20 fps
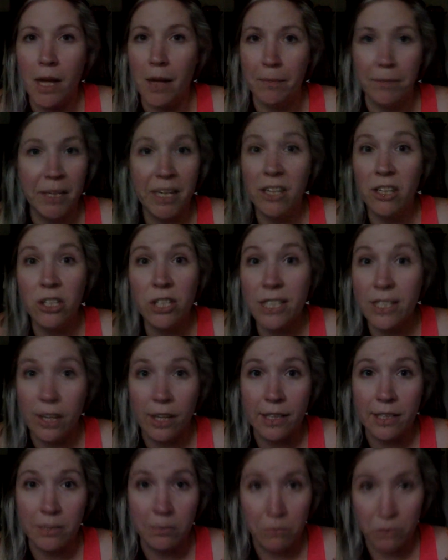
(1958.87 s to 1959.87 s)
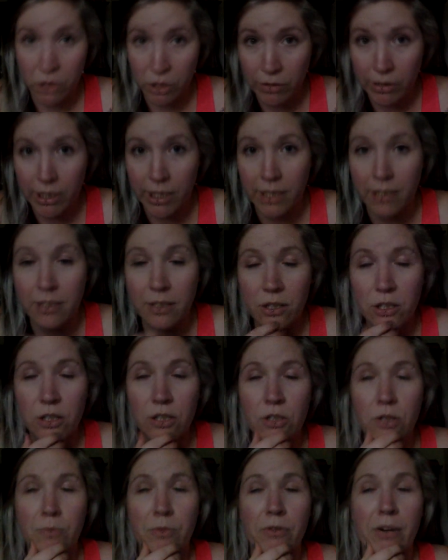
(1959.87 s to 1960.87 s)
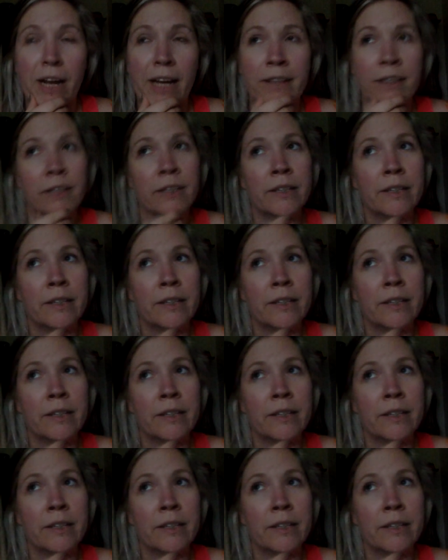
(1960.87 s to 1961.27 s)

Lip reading: because she's awesome. She really is. She's super rad.